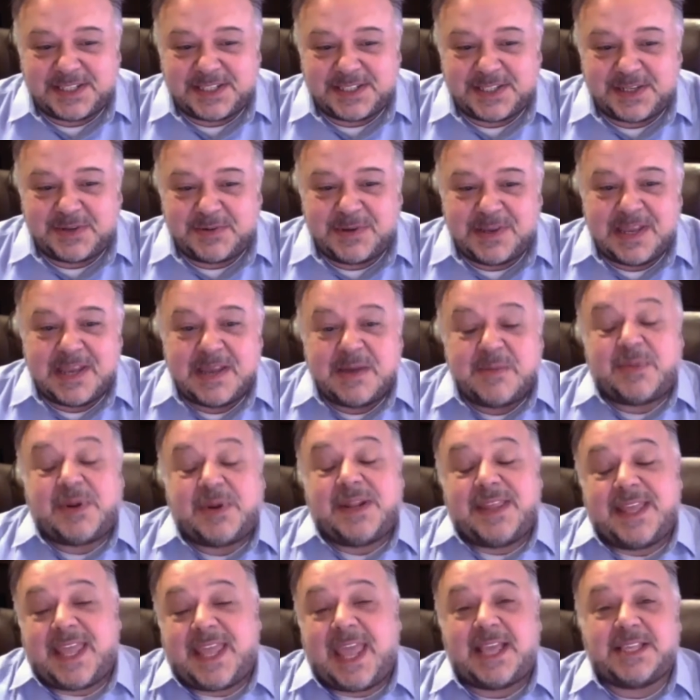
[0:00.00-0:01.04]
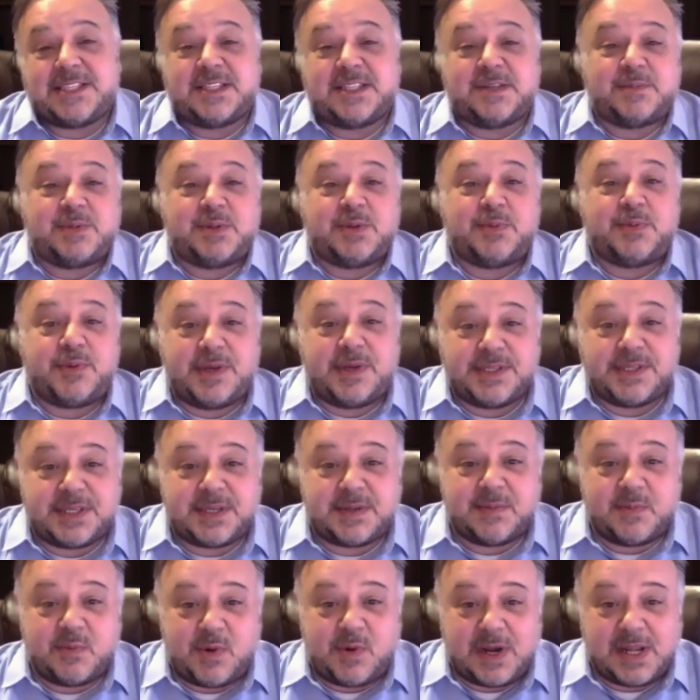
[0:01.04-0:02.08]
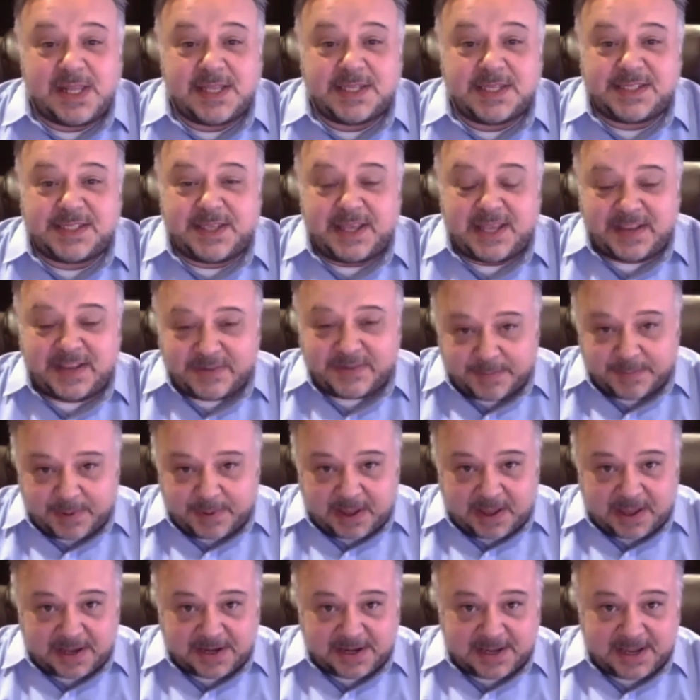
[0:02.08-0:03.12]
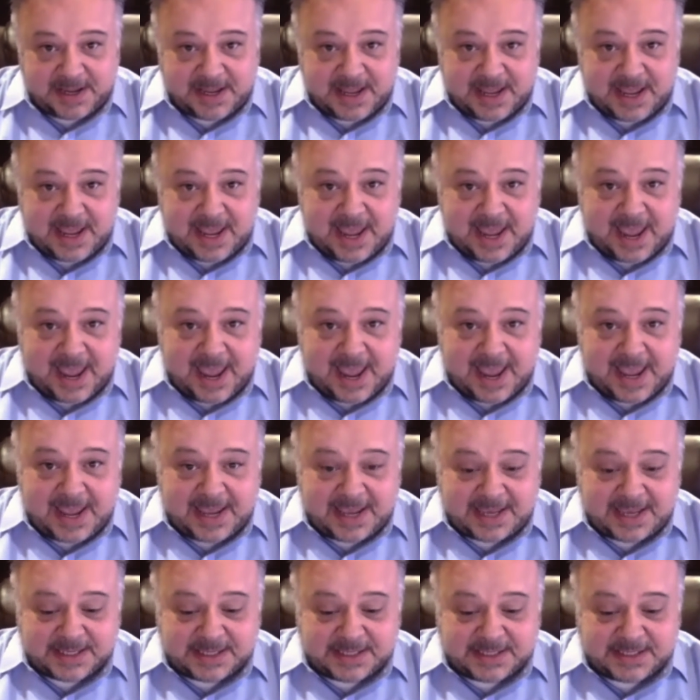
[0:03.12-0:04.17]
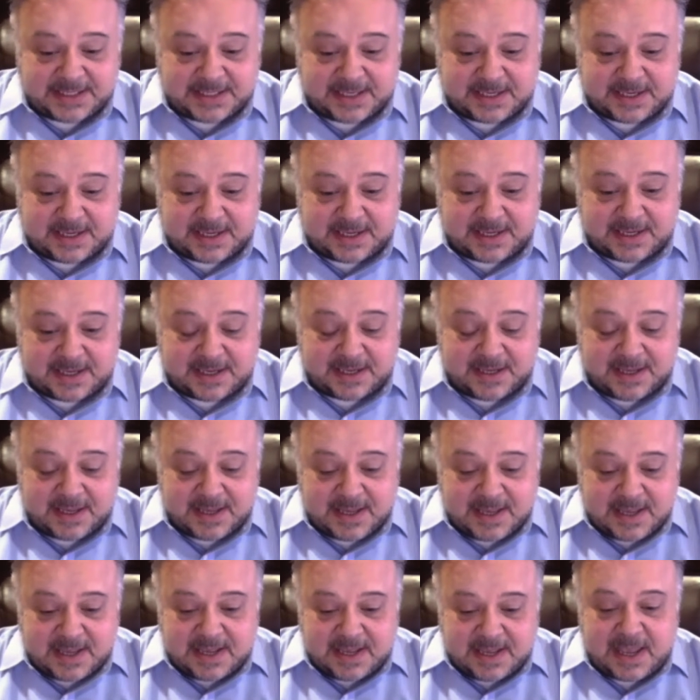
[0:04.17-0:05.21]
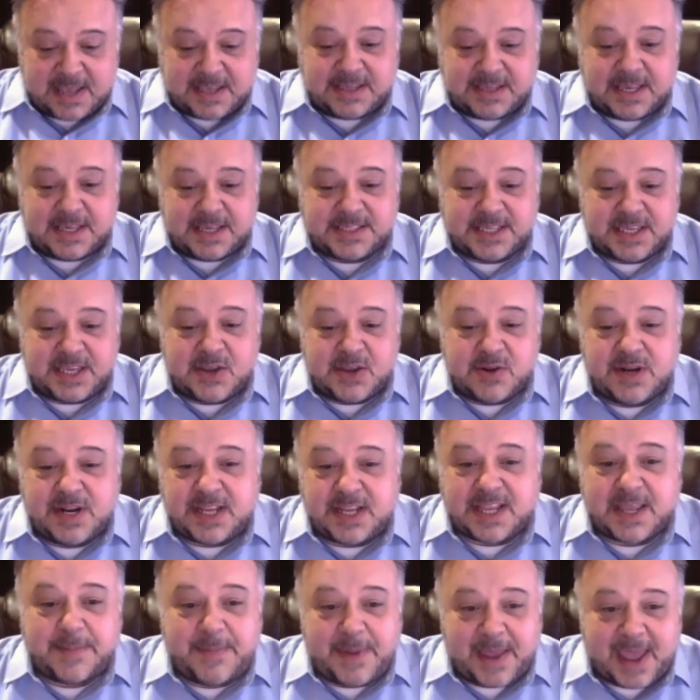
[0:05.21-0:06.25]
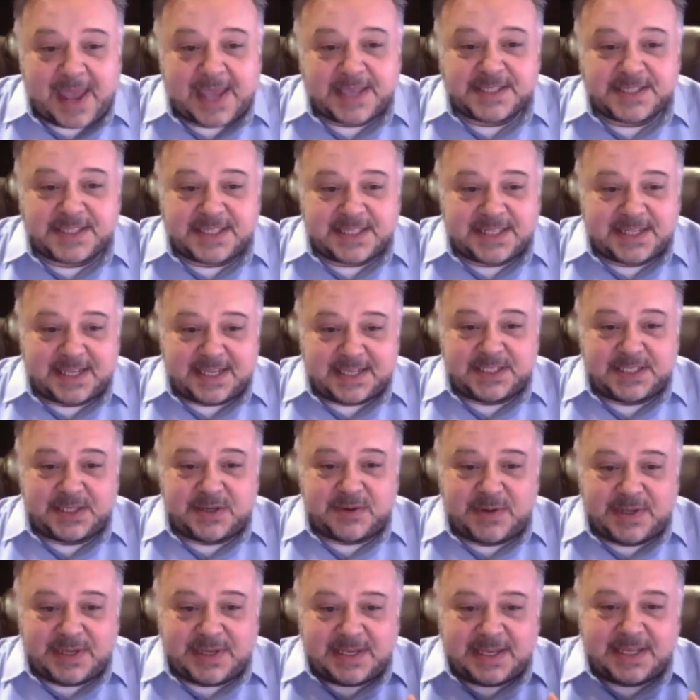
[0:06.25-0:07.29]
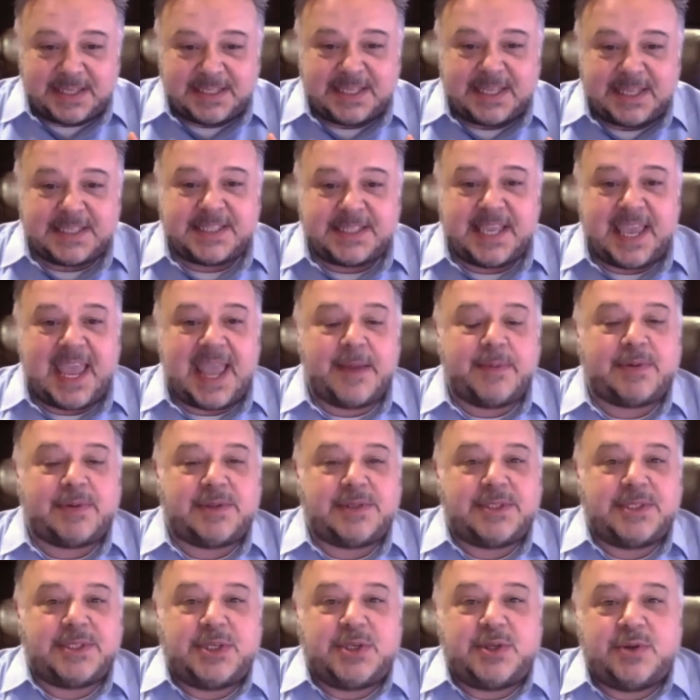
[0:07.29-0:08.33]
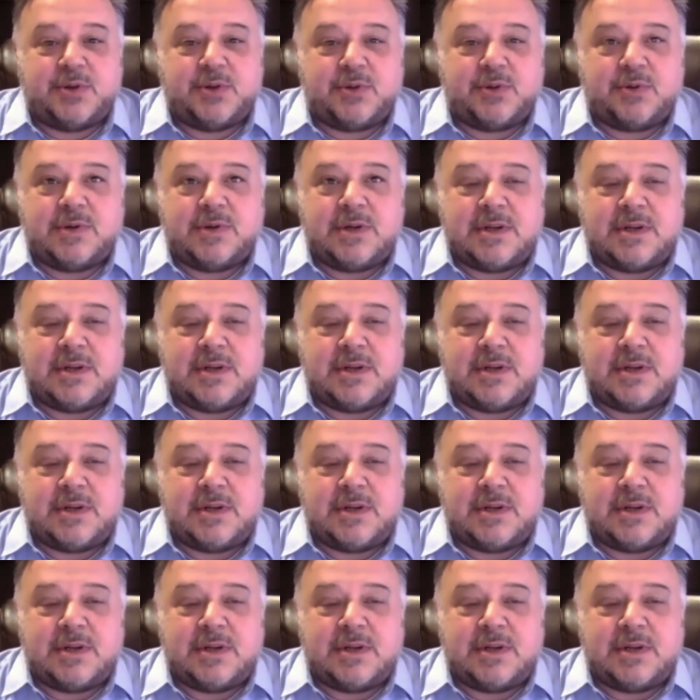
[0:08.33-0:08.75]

So, but in the case of Blue Prism, what it is, think of a bot as a unit of capacity. So it's able to